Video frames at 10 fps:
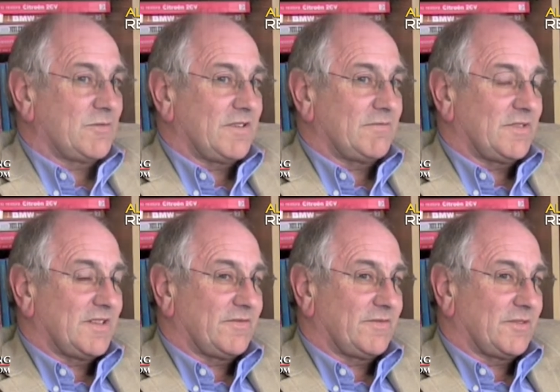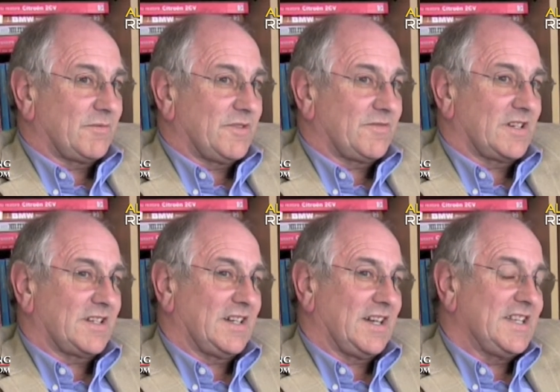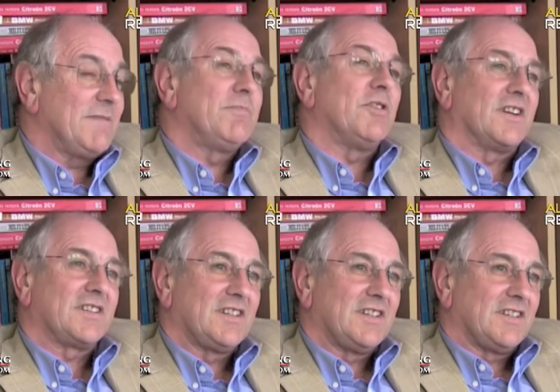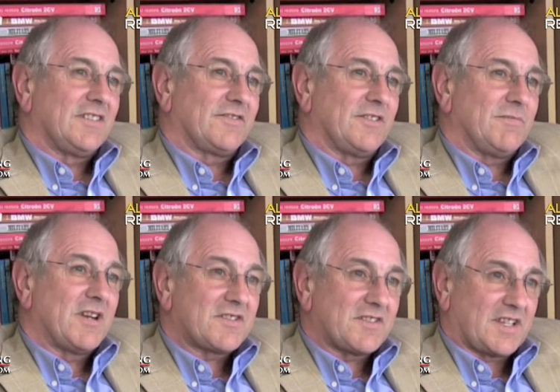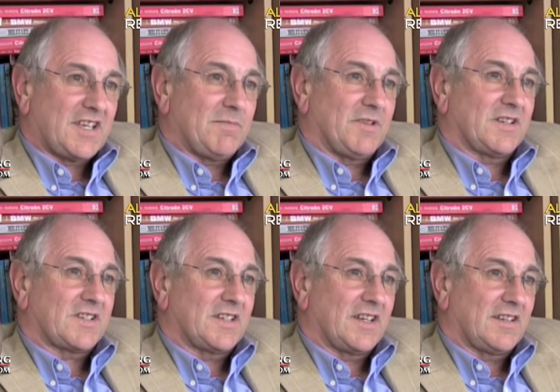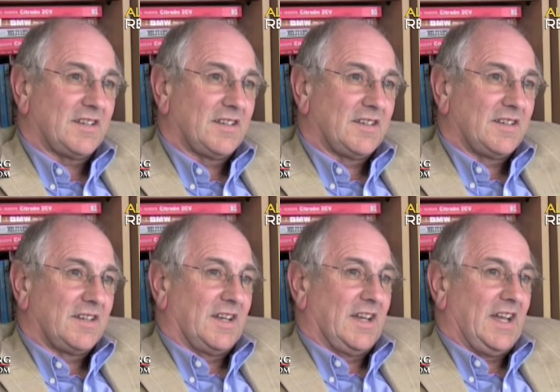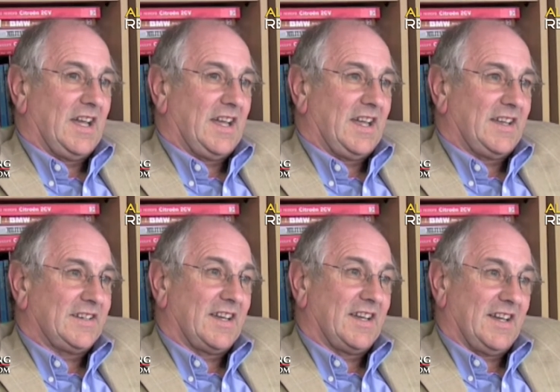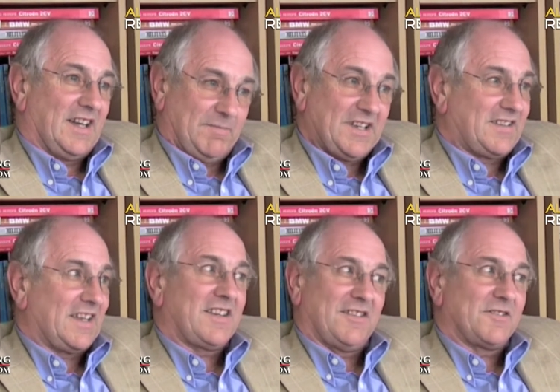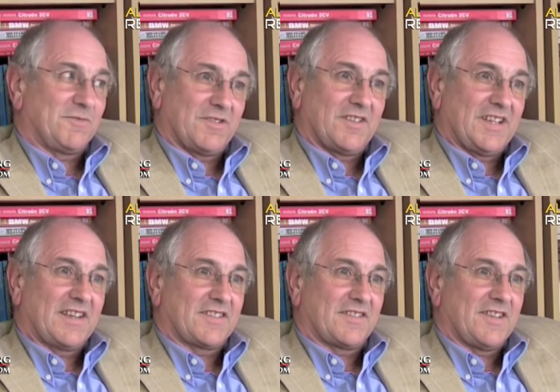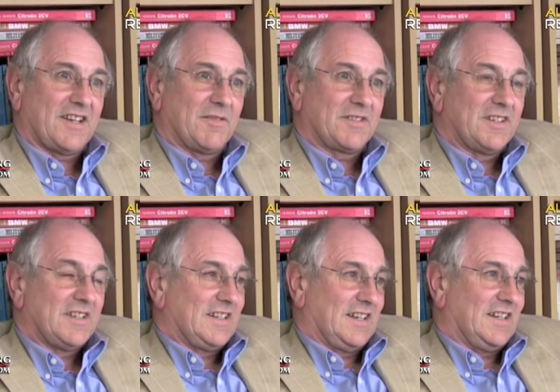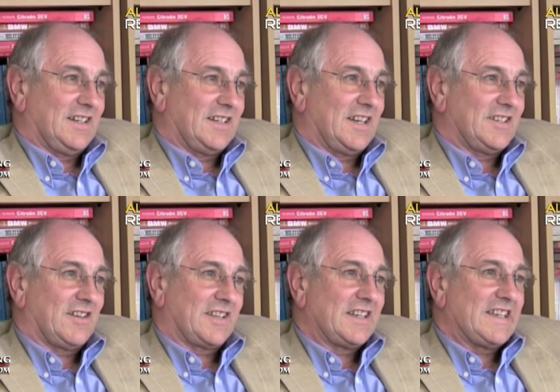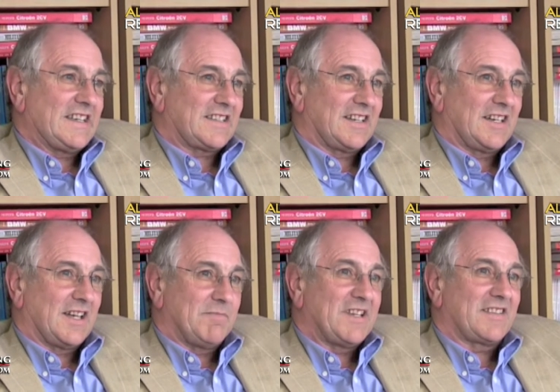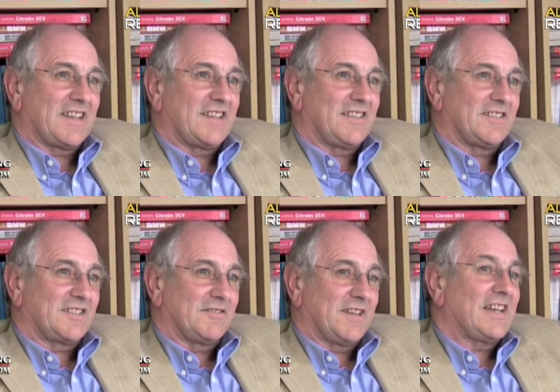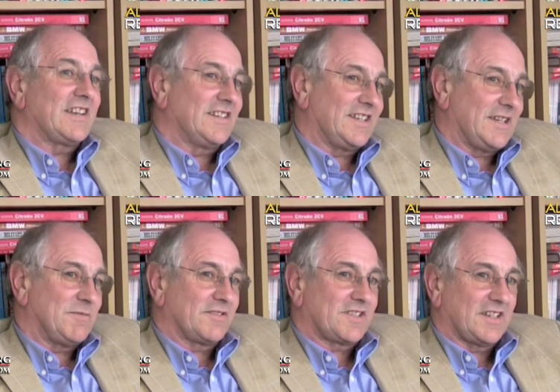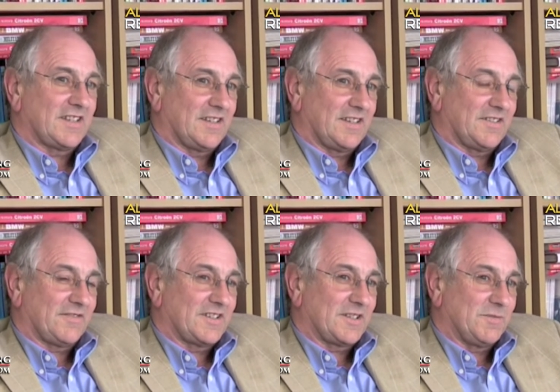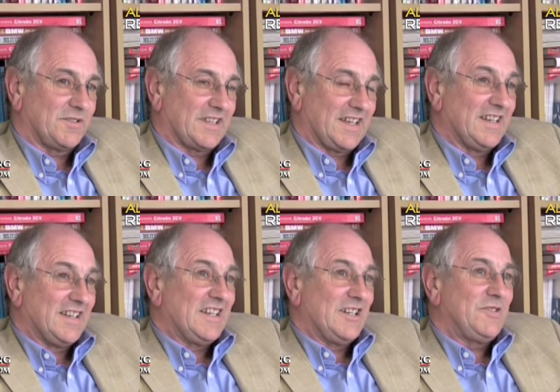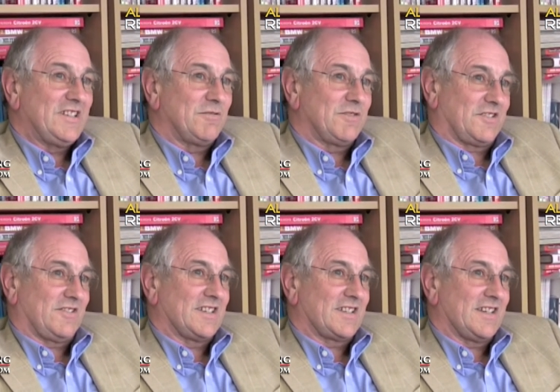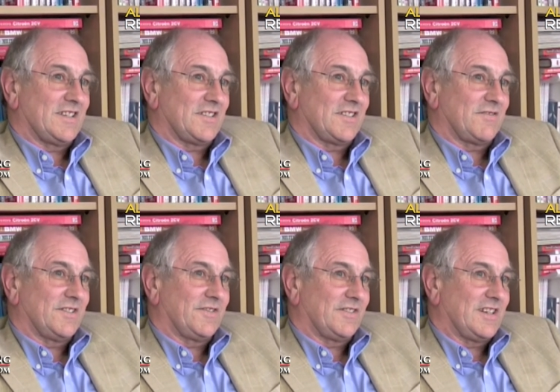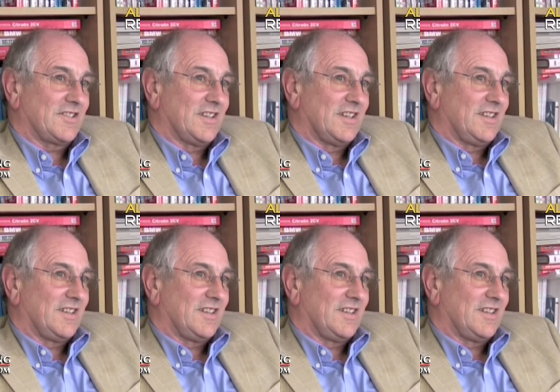we, we've, we've got a, an input from most of the key personnel and a big thank you to all of the others that have helped. Uh, and not the least, a, a, big thank you to Helen, a name you'll see at the, the, front of the book there, who did all the translations for the French.